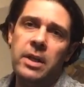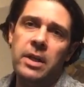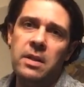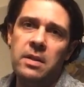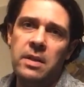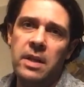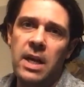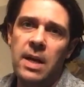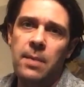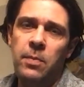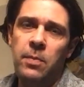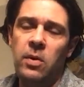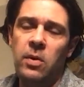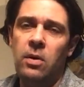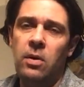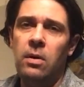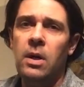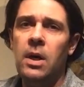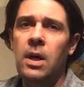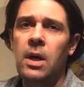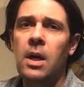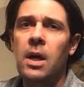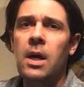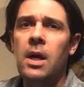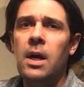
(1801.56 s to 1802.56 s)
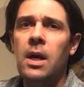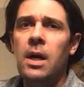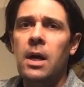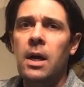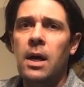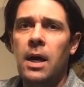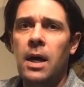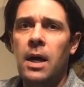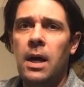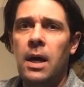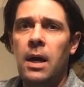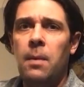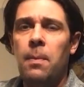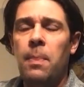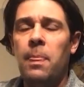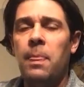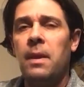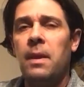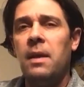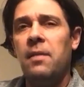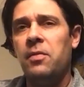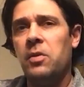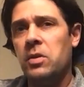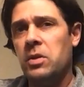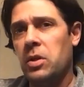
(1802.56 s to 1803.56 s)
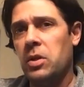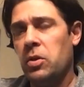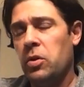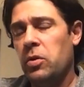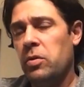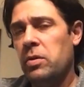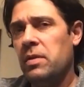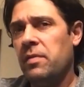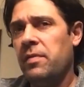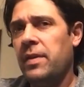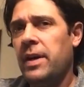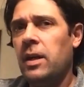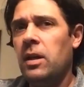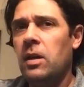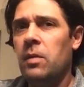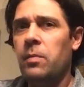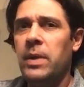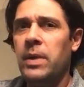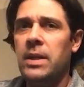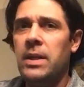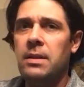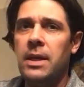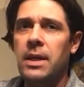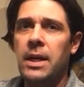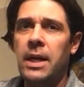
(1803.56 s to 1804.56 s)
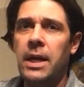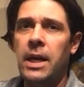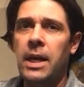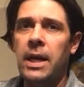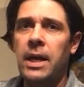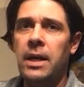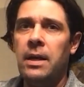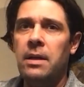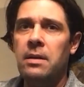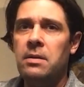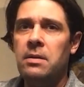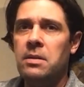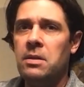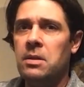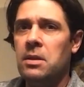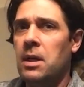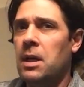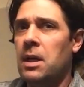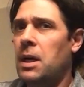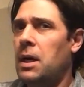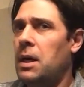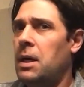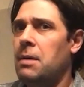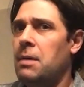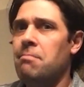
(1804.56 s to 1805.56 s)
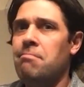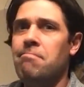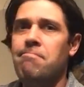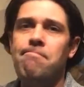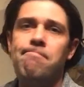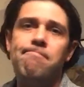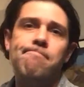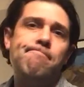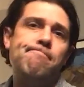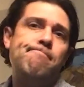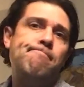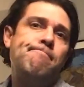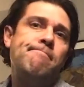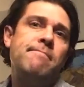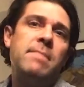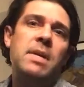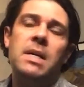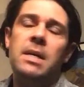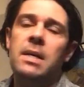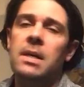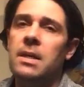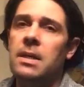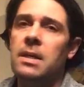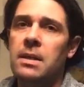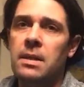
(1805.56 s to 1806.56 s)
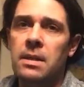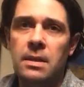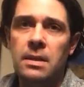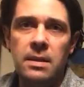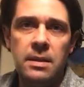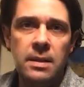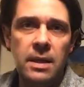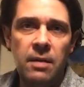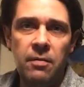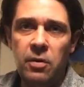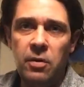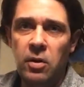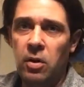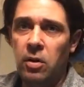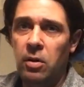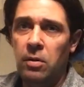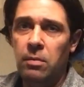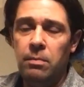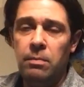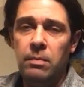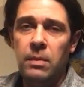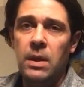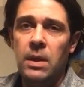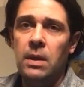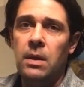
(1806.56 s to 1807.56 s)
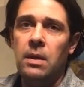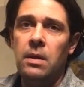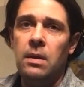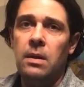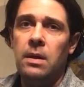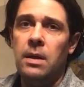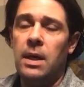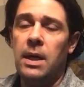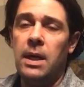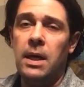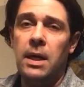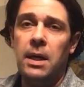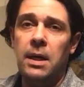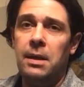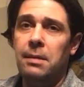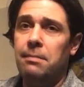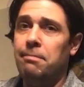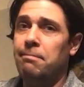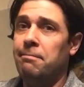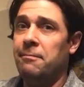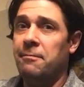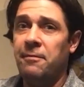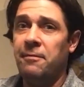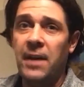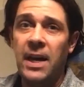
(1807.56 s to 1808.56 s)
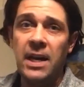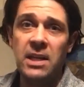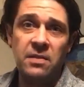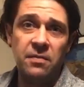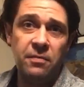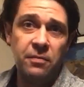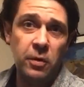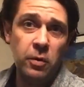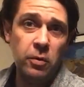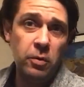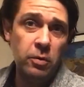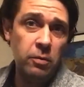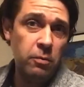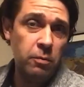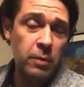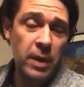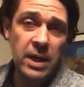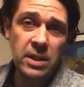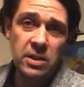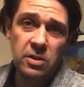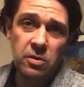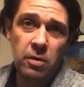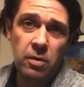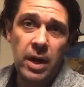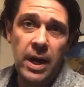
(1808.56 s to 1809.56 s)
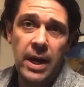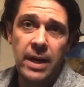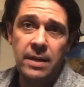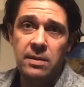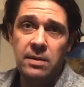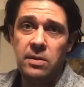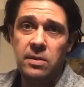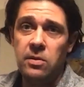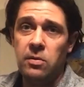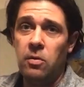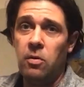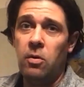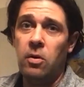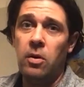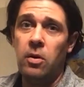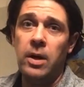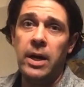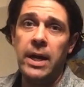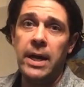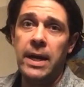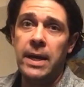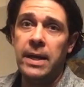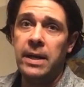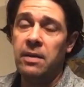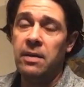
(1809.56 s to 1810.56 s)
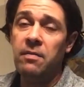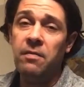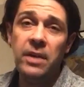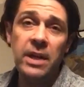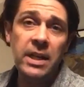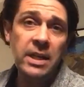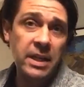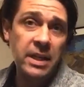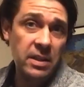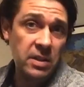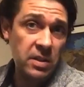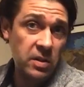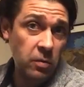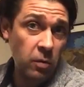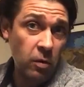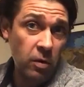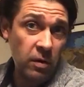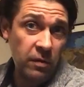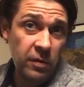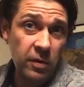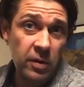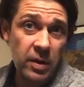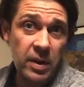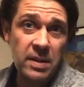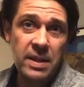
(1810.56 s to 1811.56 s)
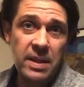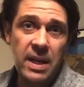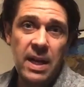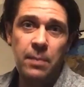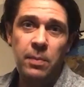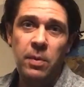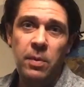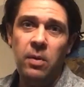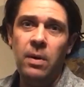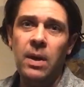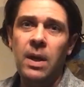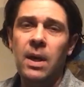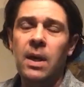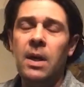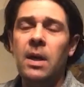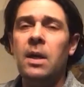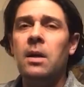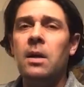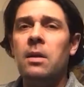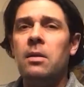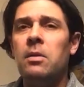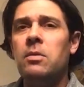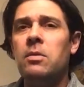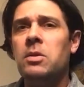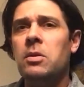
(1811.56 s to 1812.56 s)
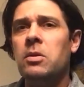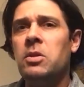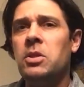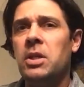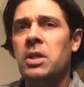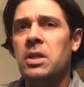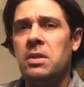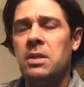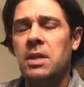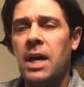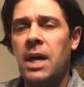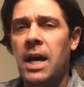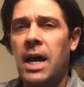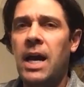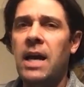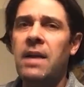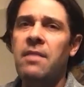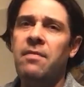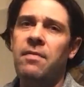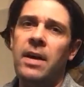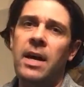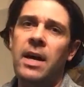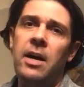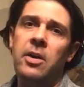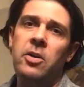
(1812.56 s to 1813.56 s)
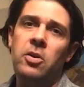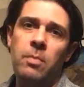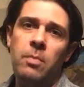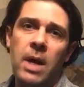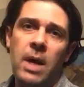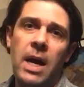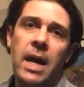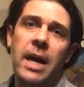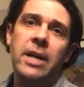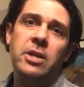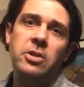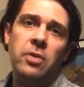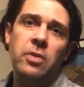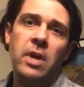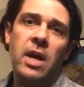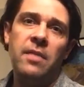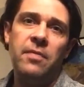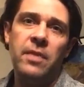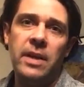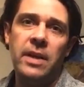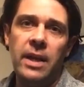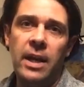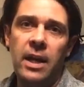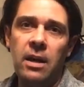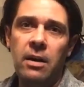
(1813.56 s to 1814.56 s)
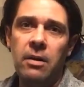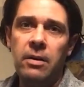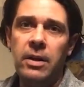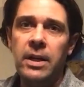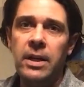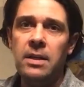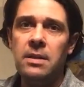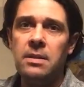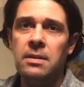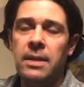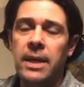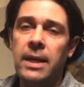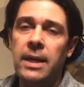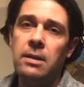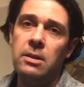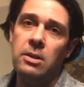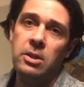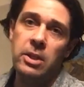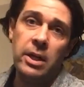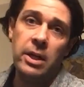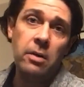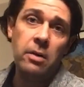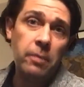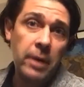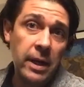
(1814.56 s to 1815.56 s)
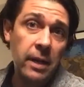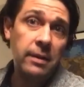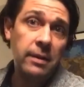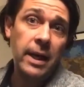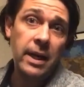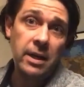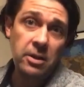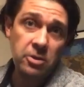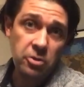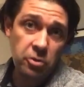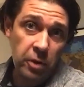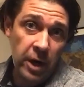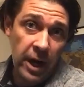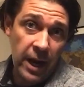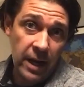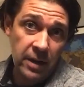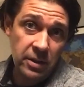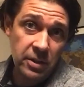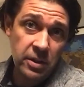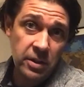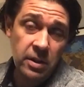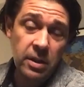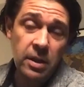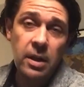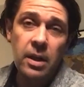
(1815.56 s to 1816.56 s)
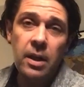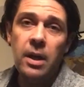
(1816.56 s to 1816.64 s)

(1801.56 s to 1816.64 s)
example. If there's a new development that has several fast food restaurants or a convenience store, for example, those are just high volume, high traffic areas that generate a lot of trash.